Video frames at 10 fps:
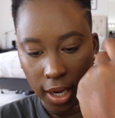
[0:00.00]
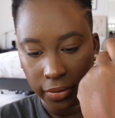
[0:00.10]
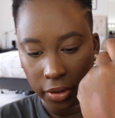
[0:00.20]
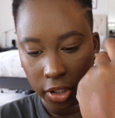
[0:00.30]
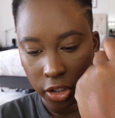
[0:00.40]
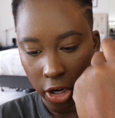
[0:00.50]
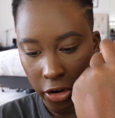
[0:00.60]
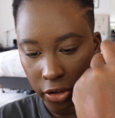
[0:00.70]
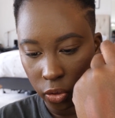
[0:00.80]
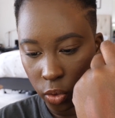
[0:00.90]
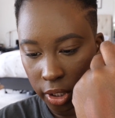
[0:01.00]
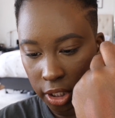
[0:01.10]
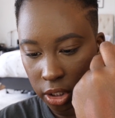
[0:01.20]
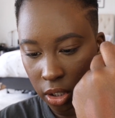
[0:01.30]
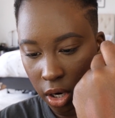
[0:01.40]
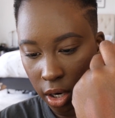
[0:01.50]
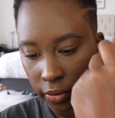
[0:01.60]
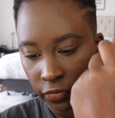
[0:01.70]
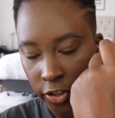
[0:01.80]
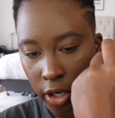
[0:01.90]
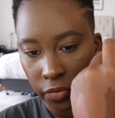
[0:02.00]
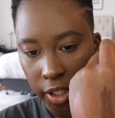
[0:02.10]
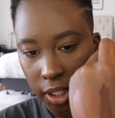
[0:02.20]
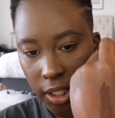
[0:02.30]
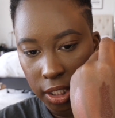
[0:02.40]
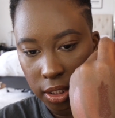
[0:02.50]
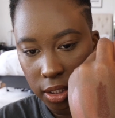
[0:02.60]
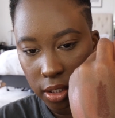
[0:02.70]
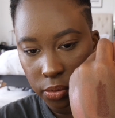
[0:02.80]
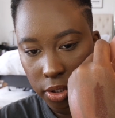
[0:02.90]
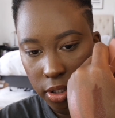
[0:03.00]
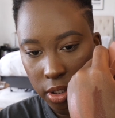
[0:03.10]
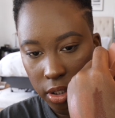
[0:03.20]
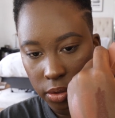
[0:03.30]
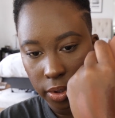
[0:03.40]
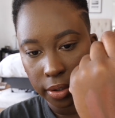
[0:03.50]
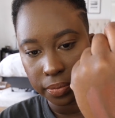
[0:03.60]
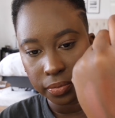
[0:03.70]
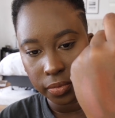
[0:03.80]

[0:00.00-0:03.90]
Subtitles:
And then the darker one is called Velvet Kisses, which is this one.